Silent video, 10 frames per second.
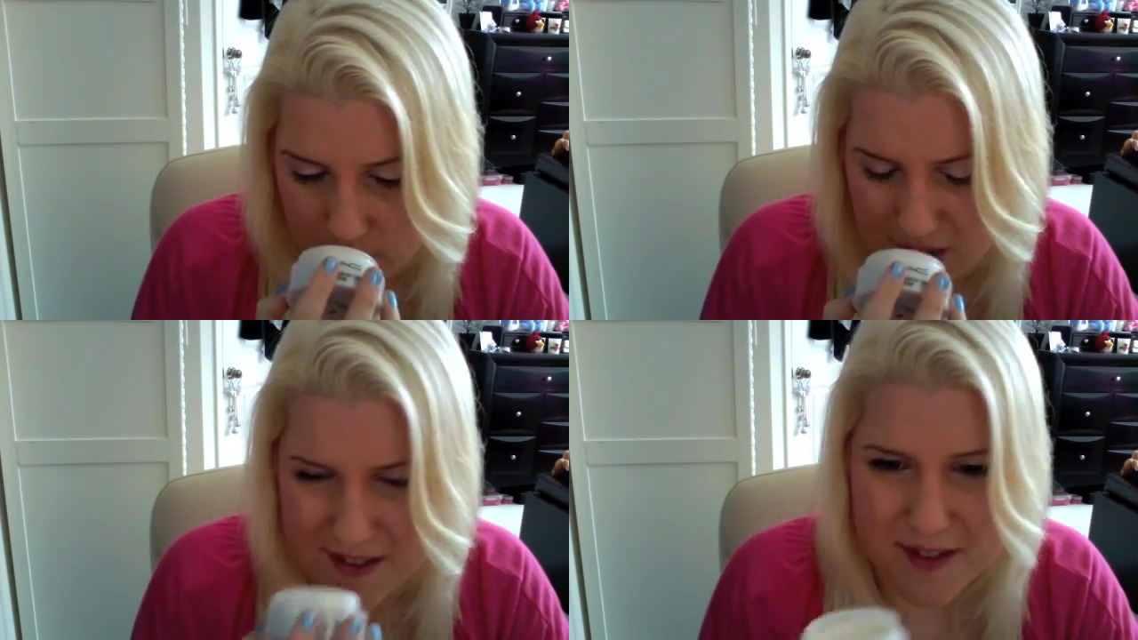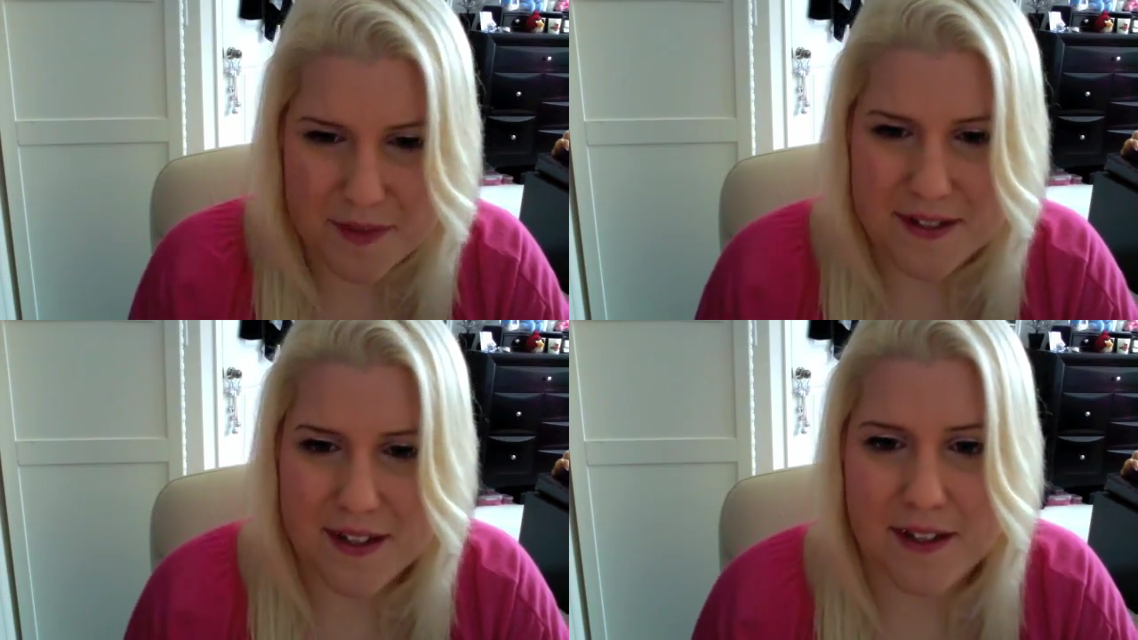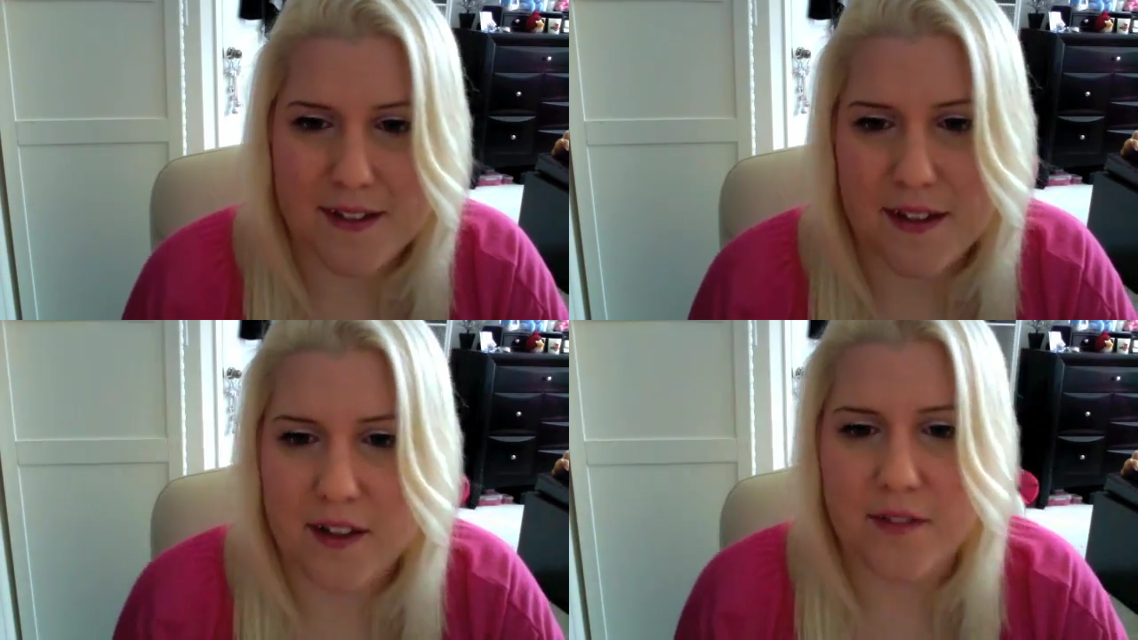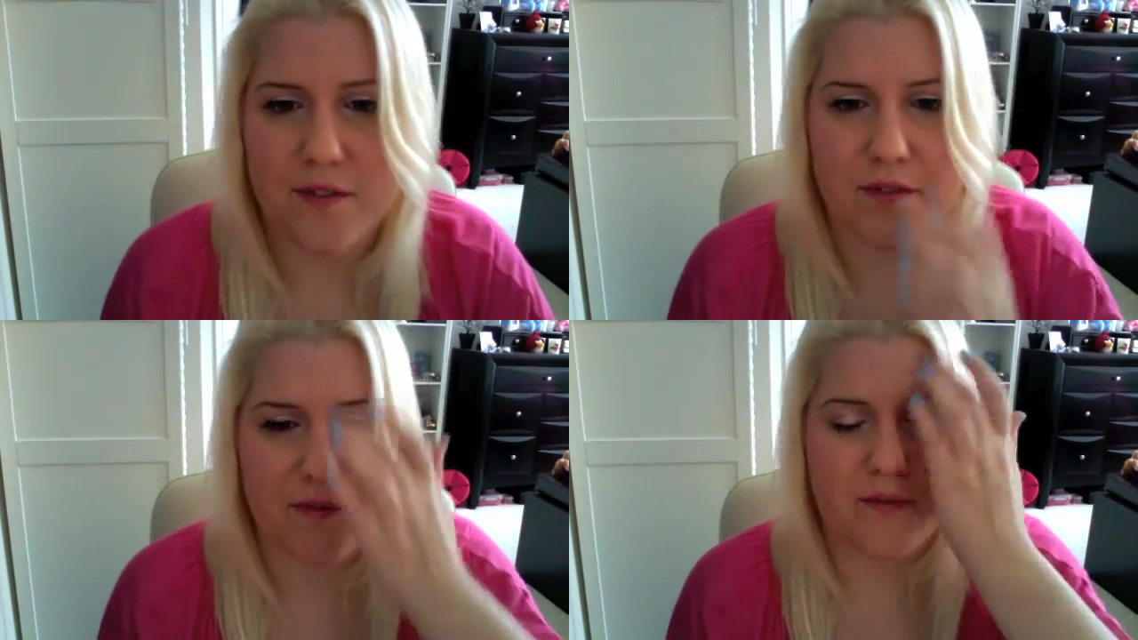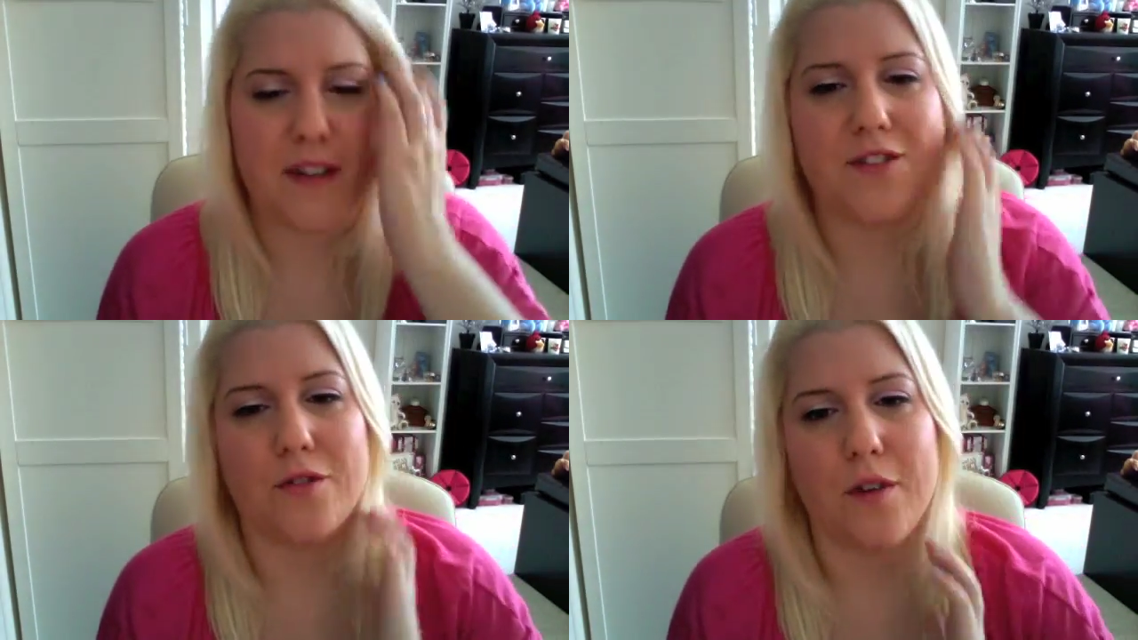It smells, I guess, like a
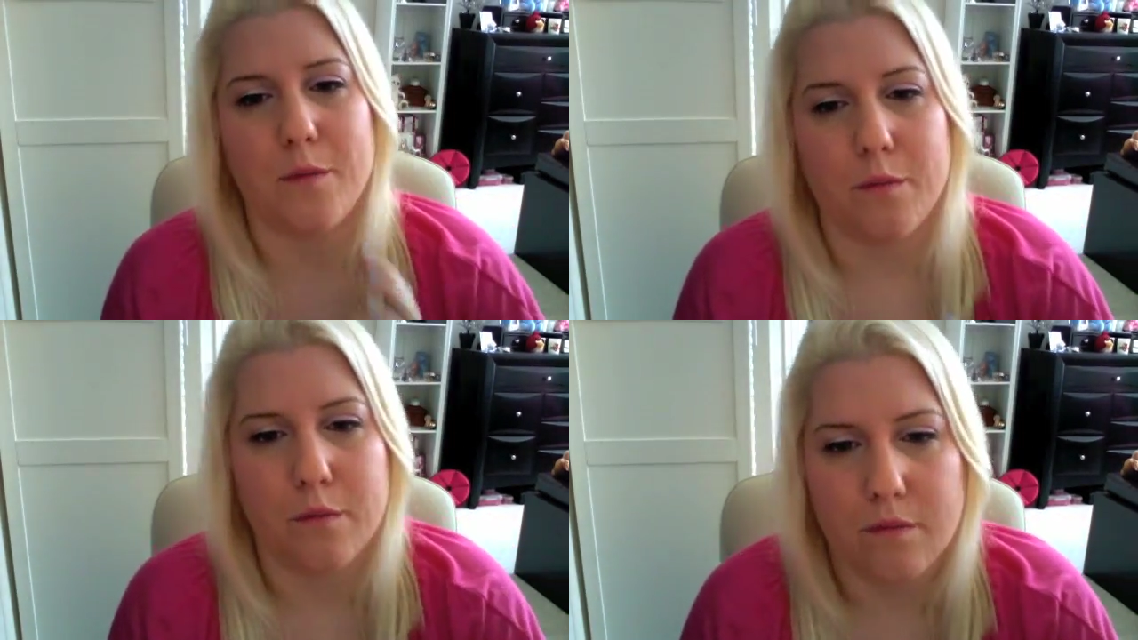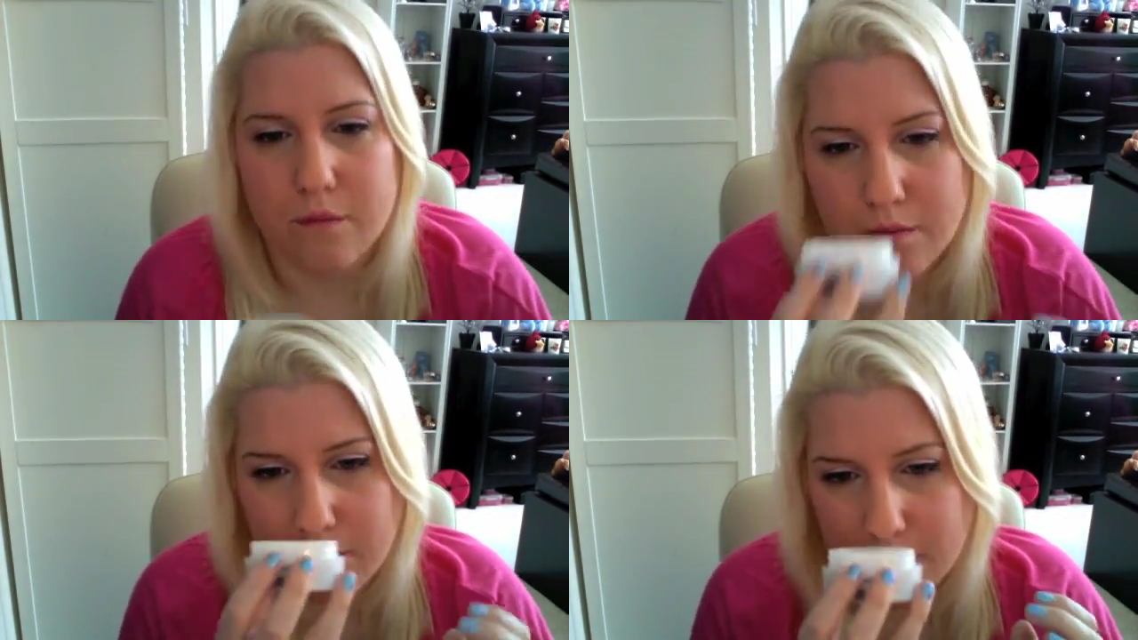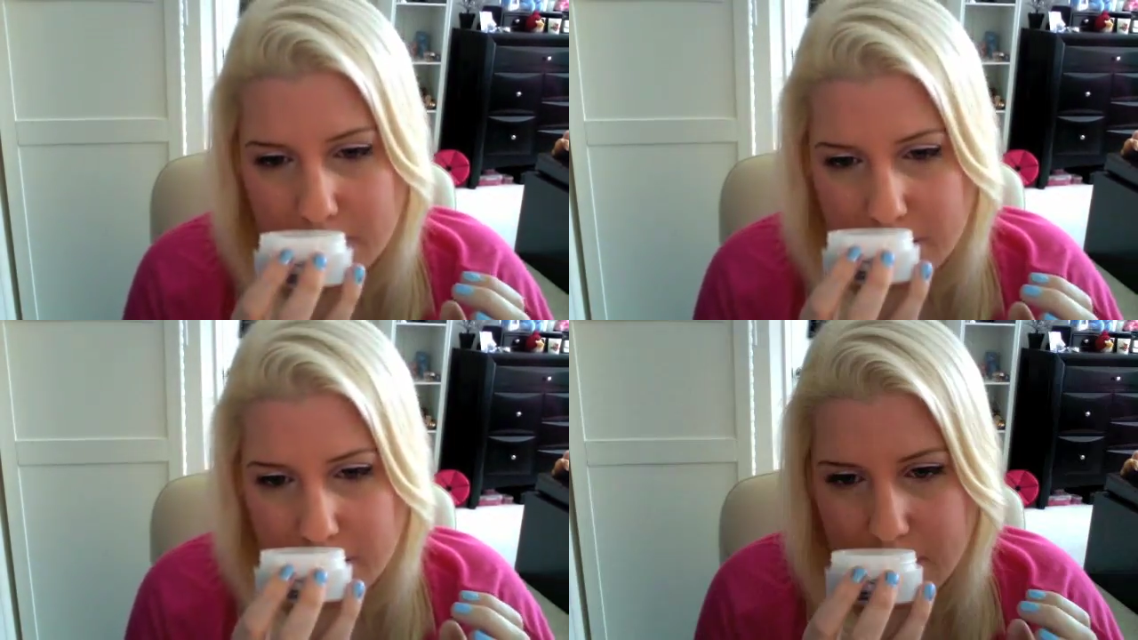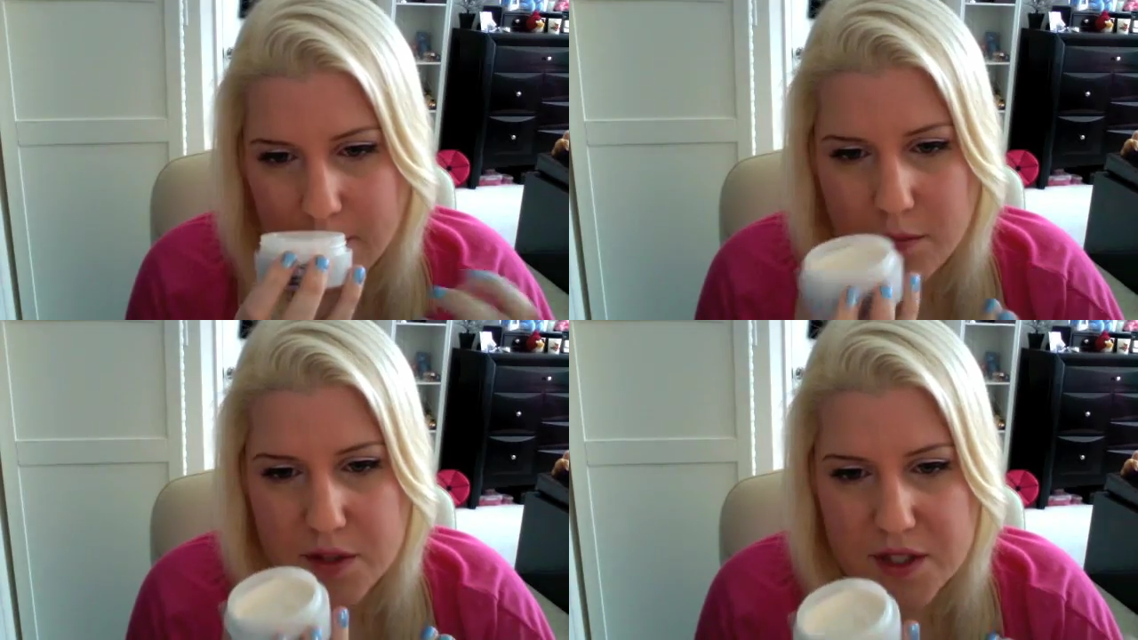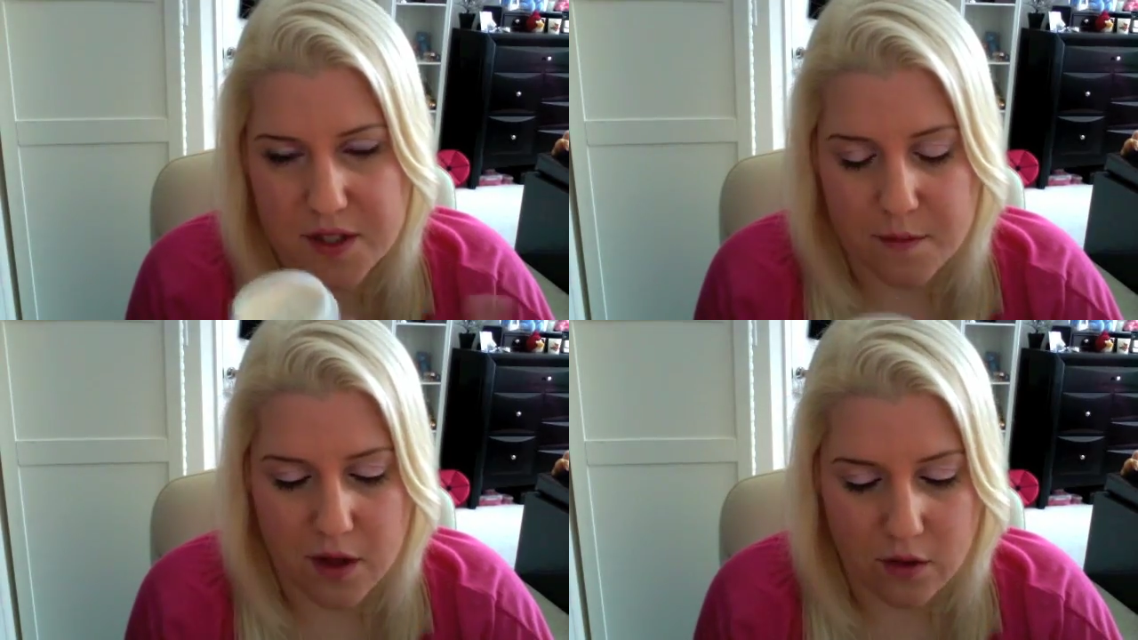face cream would
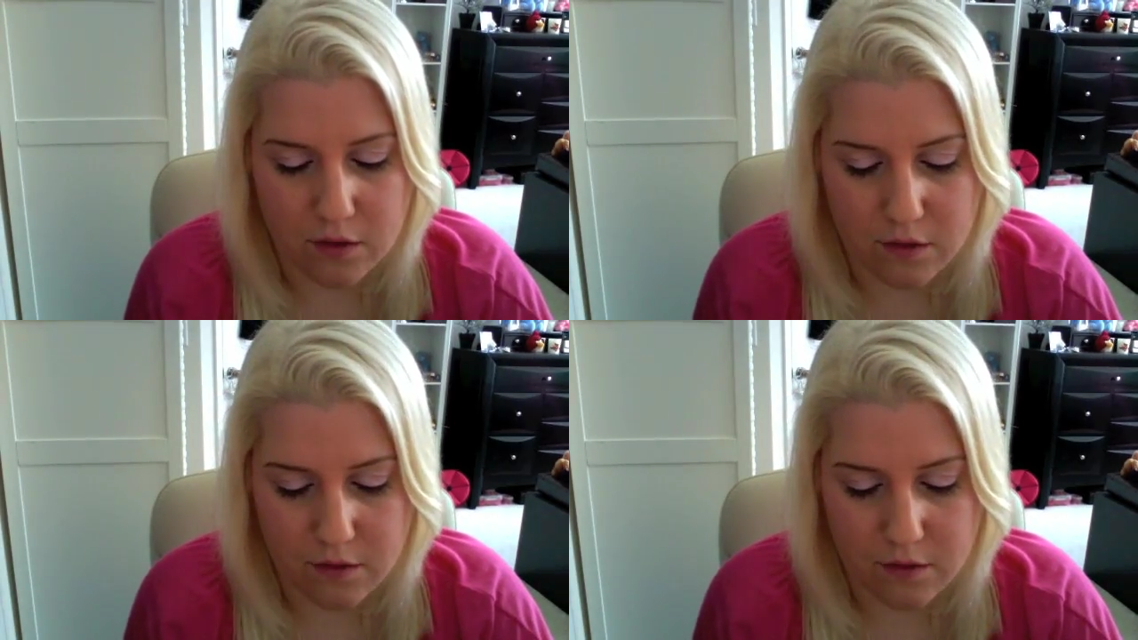smell.